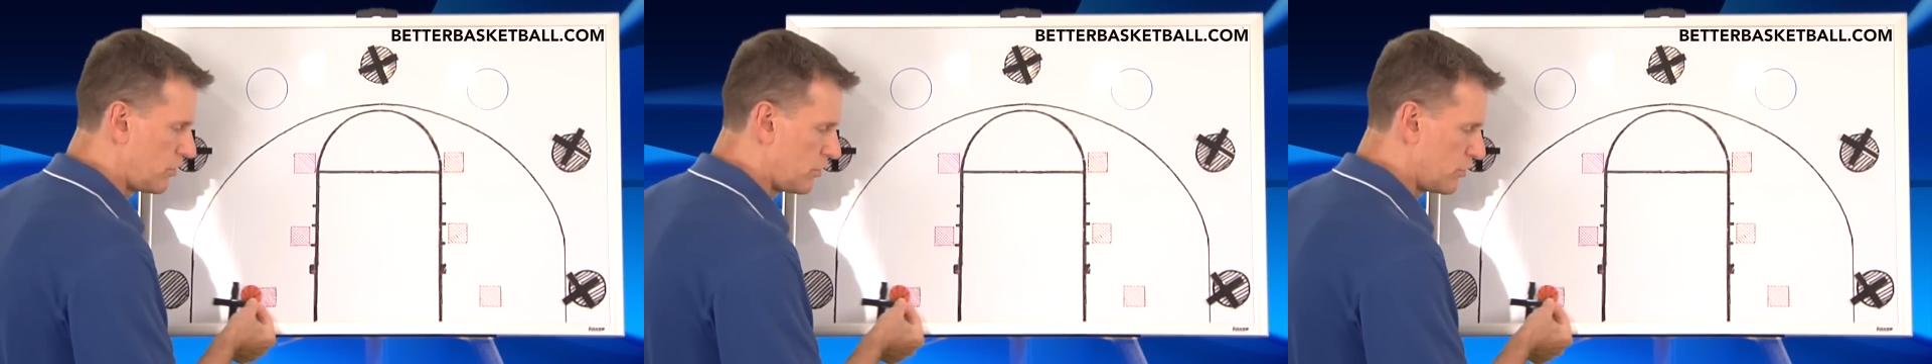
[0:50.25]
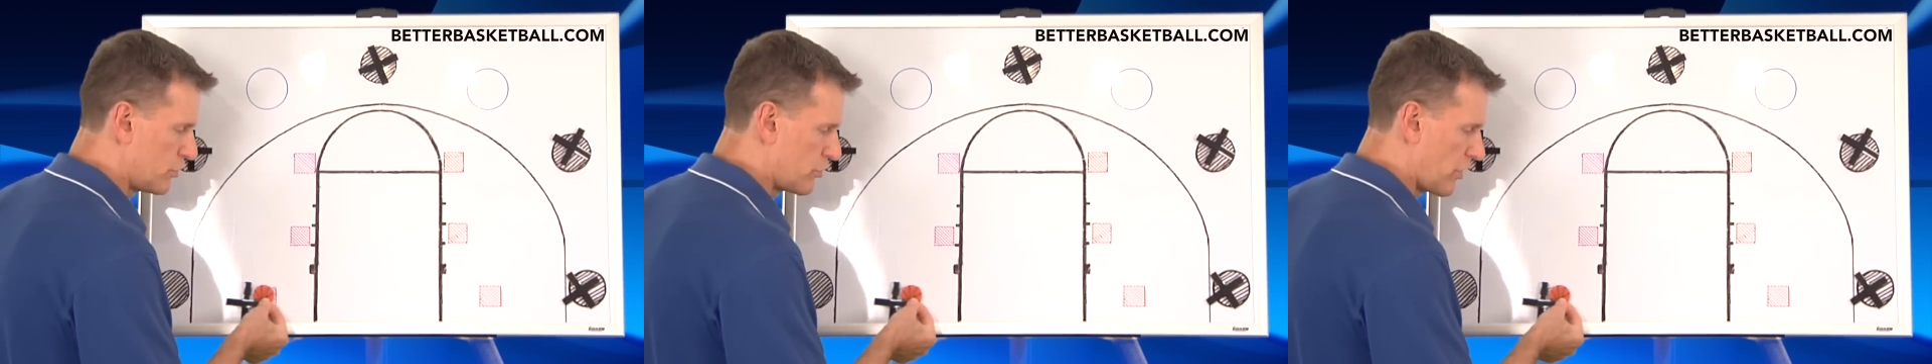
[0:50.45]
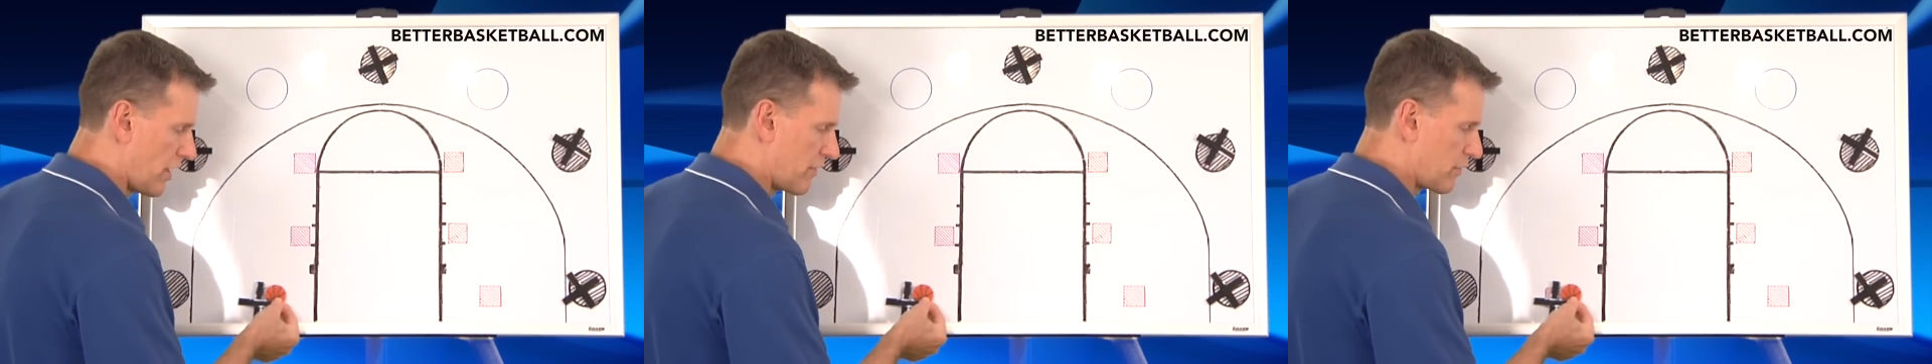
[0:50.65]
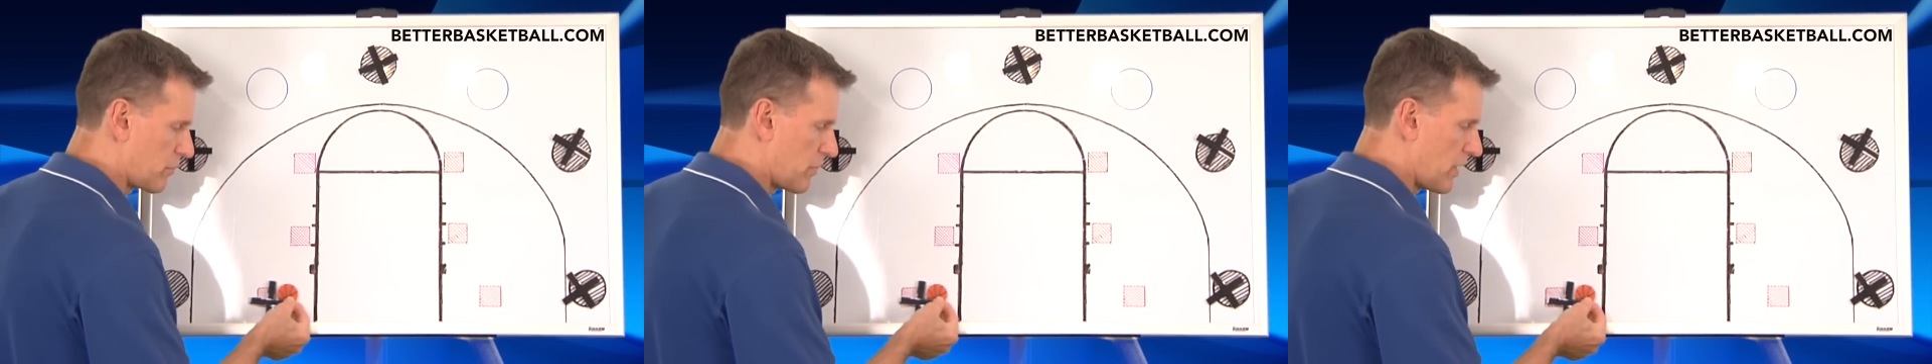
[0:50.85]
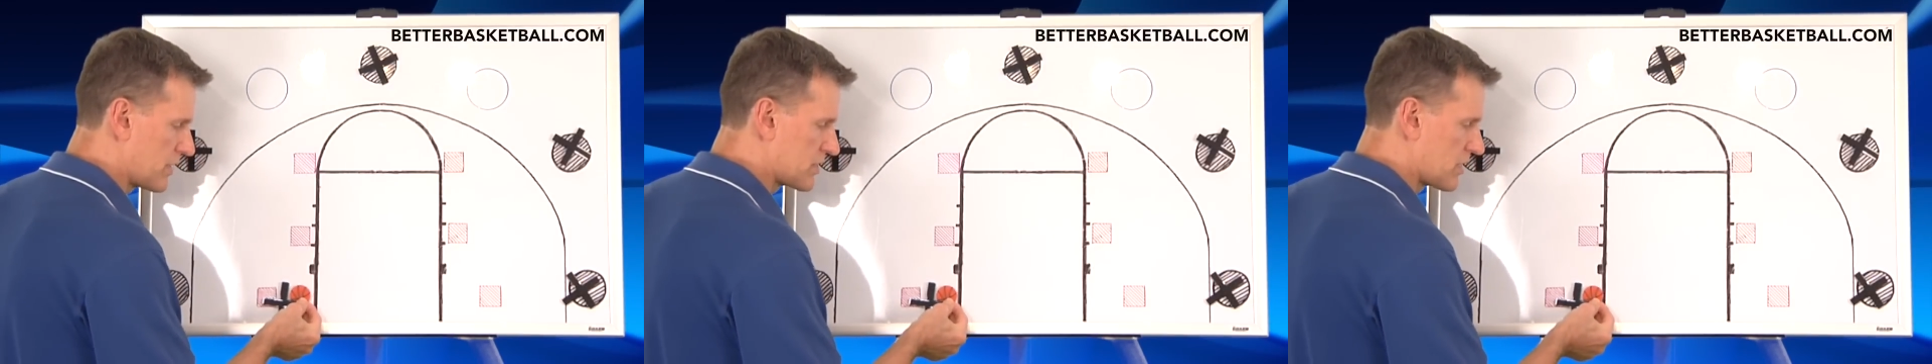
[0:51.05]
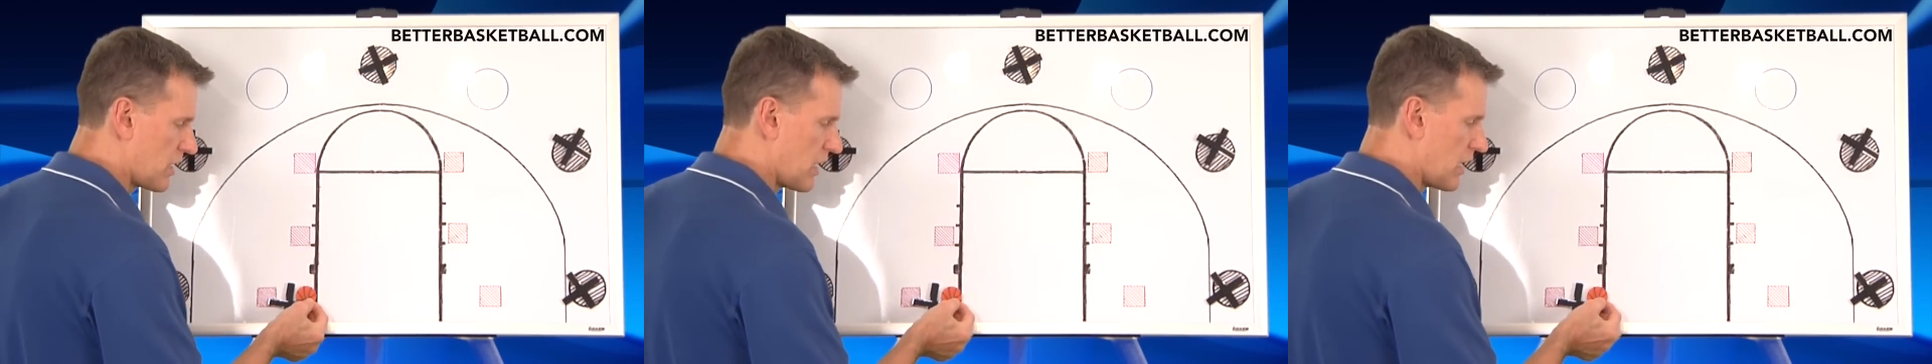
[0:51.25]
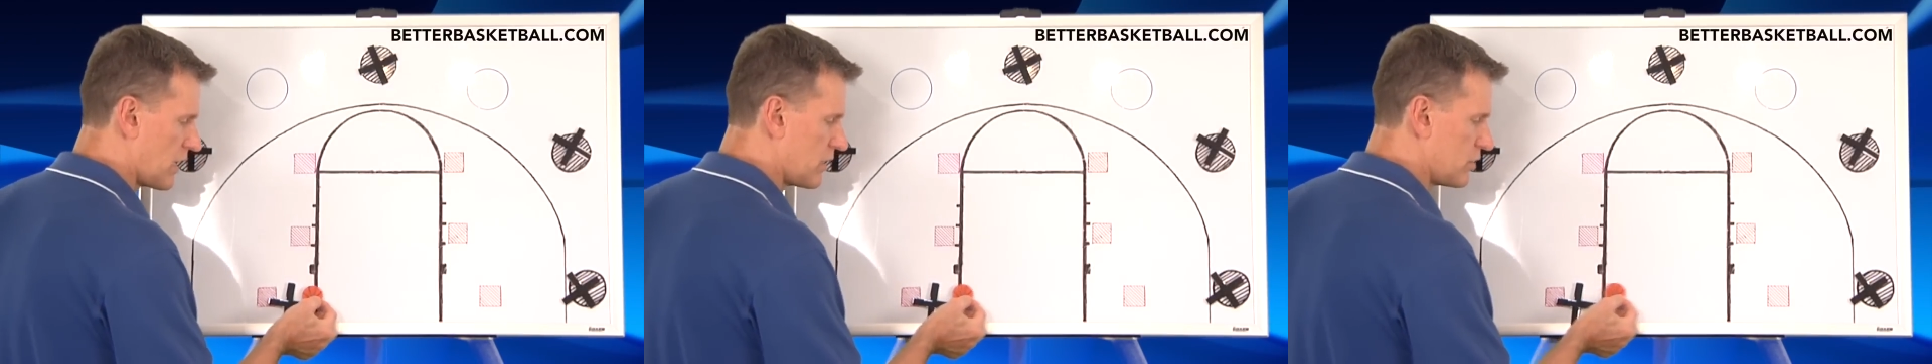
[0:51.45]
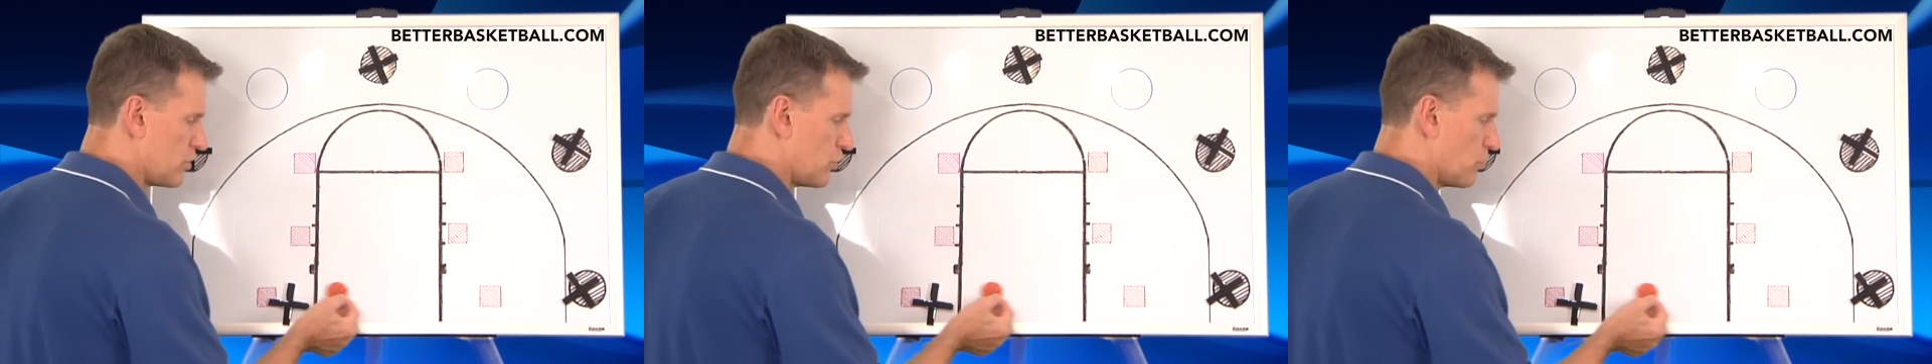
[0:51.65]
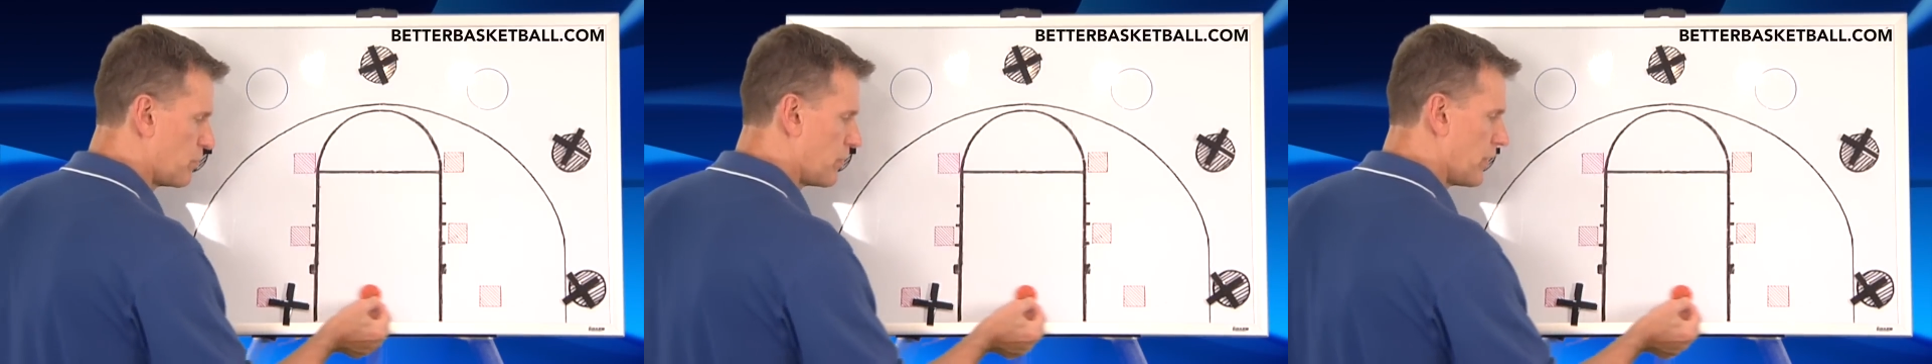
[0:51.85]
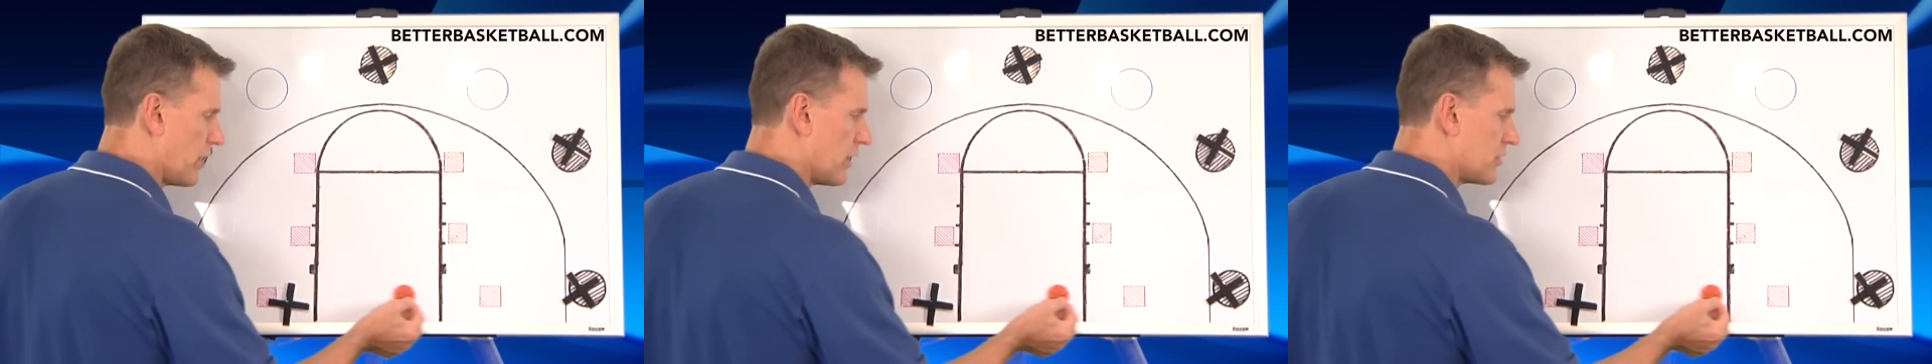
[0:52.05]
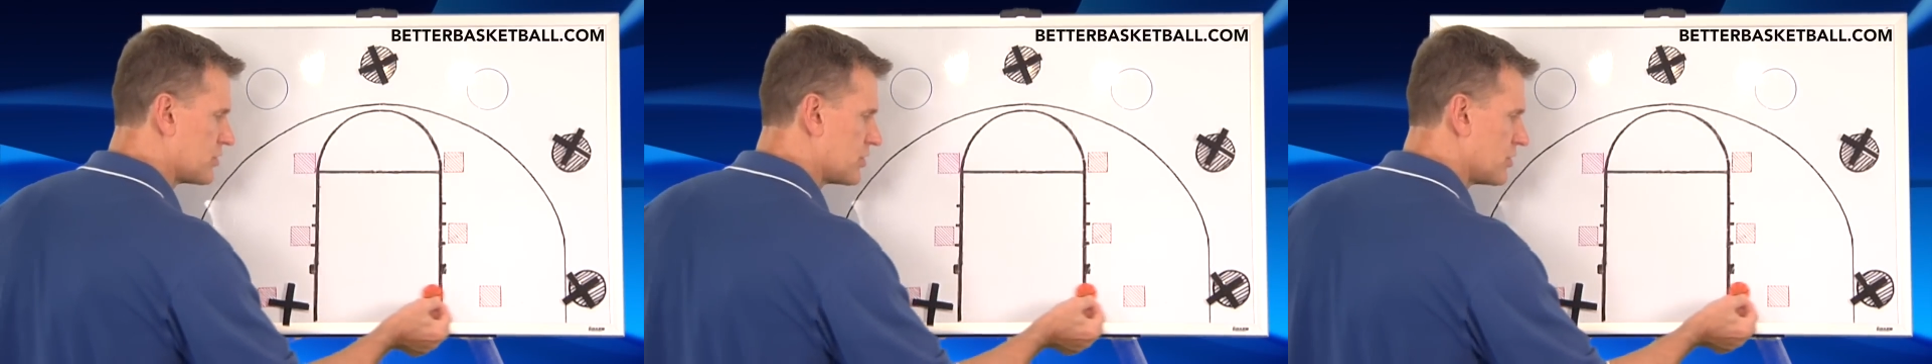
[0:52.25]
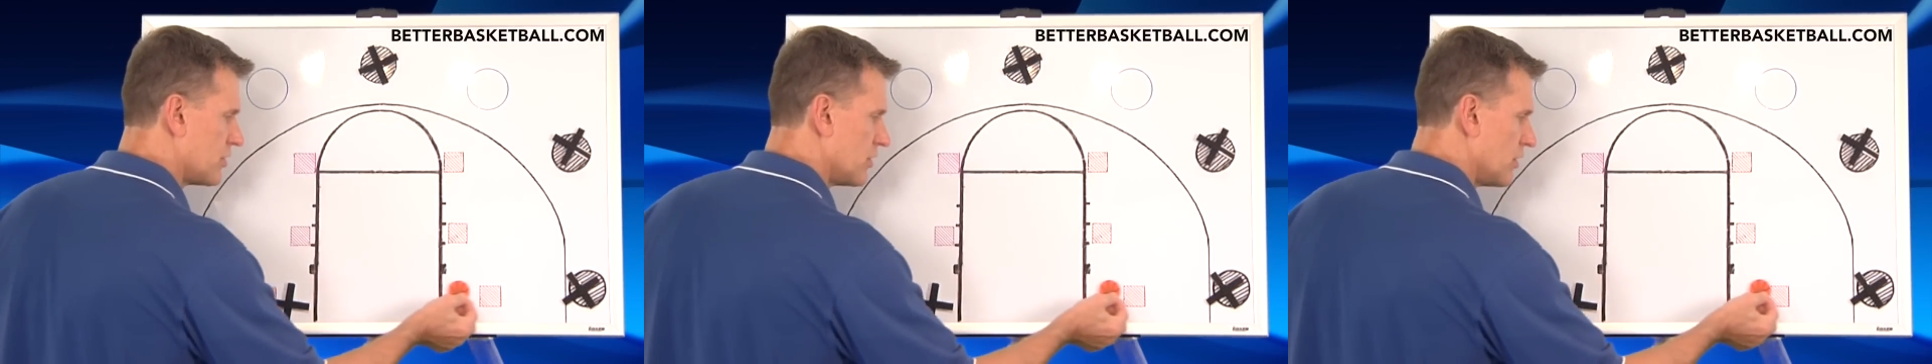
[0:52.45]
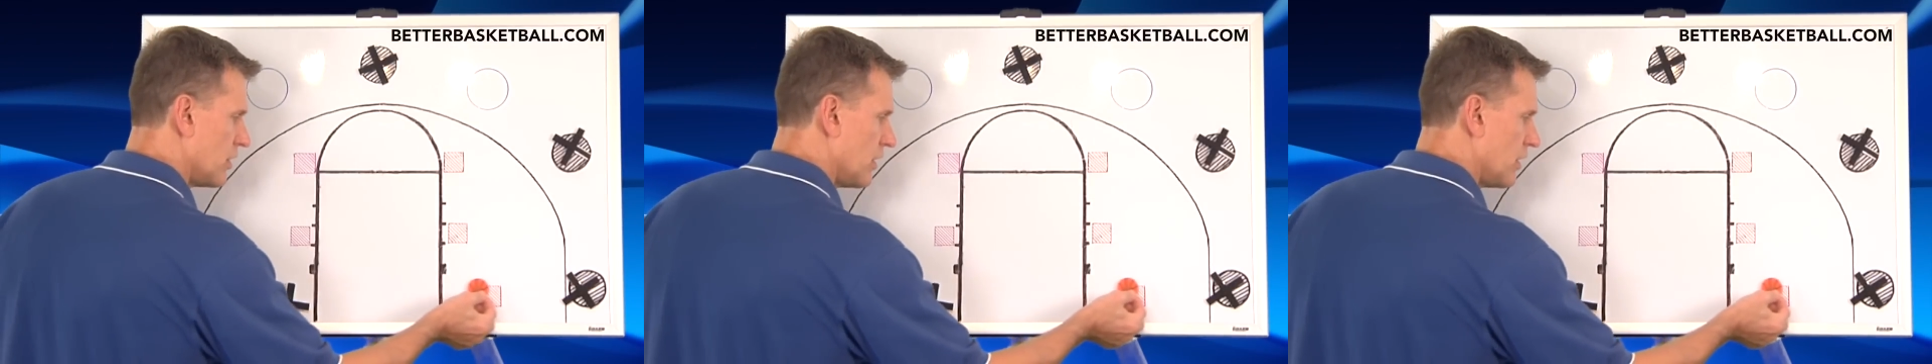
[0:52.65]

You're driving baseline, you pitch,